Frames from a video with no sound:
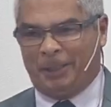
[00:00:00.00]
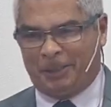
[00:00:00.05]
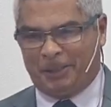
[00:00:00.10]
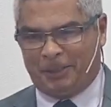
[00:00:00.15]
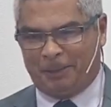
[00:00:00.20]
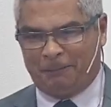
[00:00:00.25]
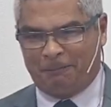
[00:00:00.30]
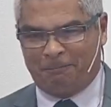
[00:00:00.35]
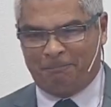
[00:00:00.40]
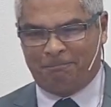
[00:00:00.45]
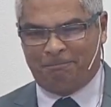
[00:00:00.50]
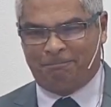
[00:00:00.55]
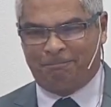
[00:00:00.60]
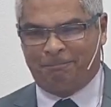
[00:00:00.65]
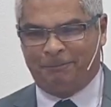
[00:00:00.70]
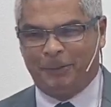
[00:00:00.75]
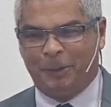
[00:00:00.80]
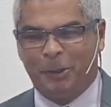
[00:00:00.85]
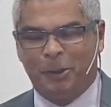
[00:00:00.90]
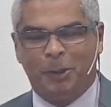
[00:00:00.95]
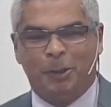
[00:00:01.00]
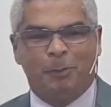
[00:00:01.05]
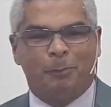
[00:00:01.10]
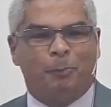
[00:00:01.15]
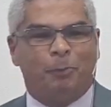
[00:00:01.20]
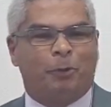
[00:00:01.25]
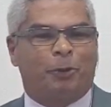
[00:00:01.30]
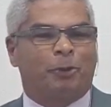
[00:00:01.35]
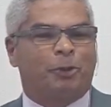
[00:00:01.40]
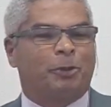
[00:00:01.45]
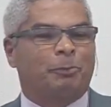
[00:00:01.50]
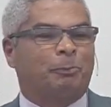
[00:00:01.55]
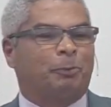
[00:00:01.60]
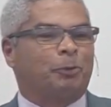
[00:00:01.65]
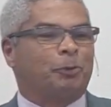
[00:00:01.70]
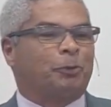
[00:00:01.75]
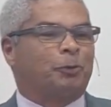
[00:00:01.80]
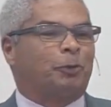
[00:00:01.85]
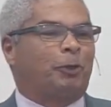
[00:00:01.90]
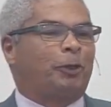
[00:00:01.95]
send your
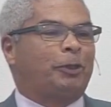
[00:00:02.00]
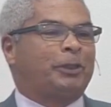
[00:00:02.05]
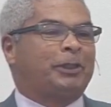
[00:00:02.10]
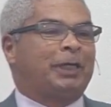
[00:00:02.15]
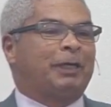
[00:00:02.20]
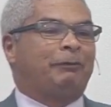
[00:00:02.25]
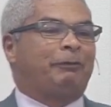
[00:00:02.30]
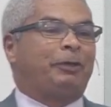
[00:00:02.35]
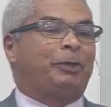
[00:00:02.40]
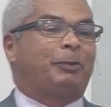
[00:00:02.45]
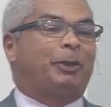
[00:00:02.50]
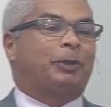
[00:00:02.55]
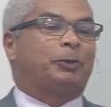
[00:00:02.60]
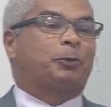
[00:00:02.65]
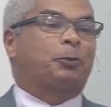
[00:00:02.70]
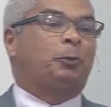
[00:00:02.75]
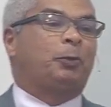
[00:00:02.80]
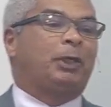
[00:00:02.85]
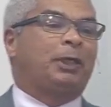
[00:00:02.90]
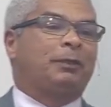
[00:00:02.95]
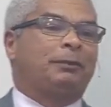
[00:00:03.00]
servant